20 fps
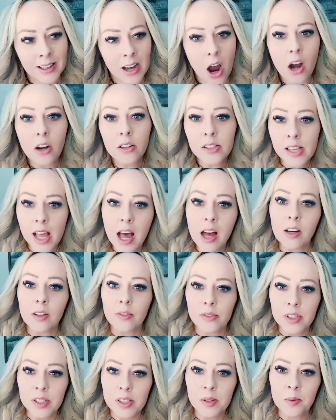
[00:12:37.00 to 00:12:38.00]

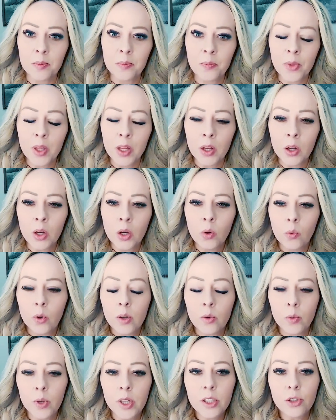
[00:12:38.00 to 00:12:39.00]
ourselves,
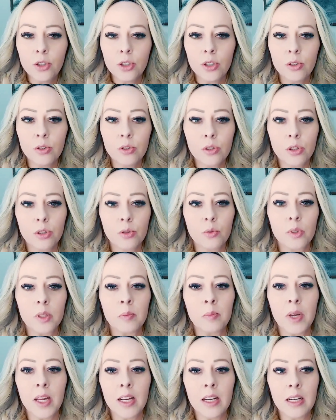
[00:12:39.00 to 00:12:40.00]
when we choose to
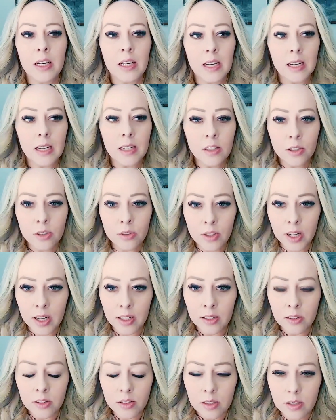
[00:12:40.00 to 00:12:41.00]
remain
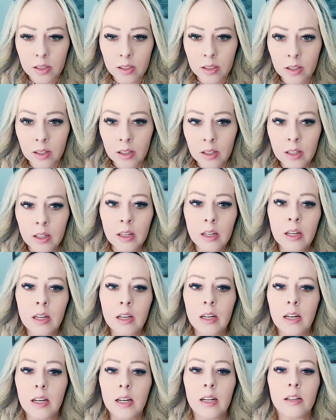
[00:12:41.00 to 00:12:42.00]
ignorant
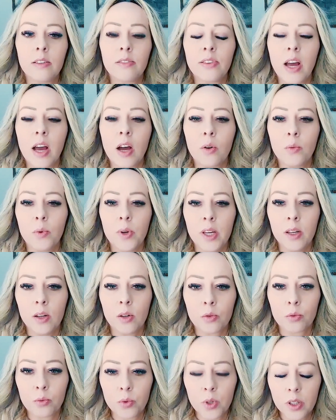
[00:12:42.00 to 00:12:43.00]
of how we
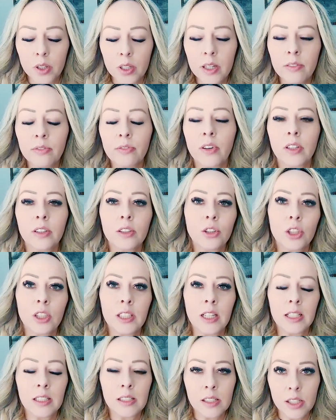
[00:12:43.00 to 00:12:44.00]
really
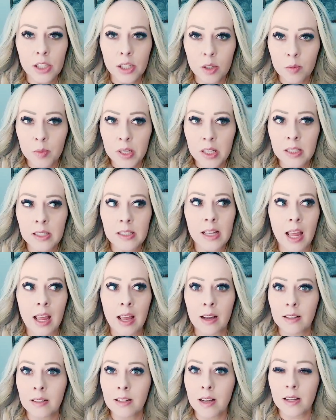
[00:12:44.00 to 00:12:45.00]
function as humans
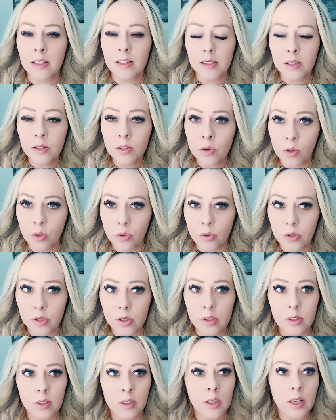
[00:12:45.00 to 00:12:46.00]
and as
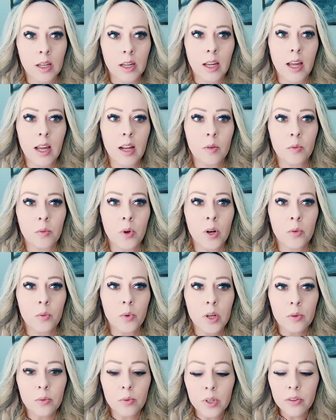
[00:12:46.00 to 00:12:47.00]
adults, and when
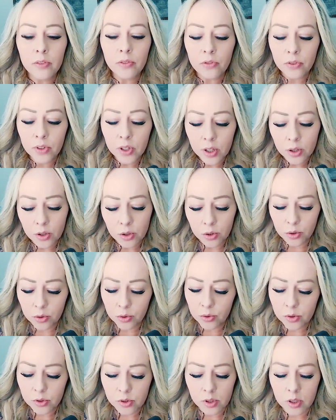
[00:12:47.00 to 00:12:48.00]
we
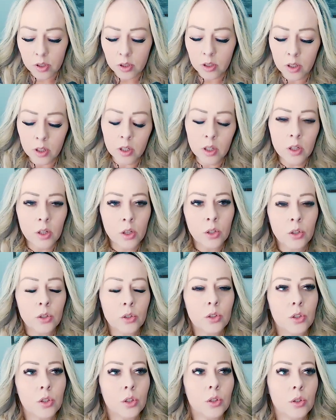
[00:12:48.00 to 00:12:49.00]
refuse
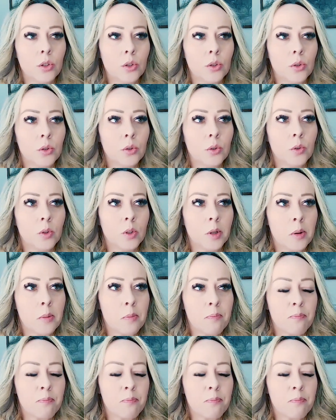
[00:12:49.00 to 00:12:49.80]
to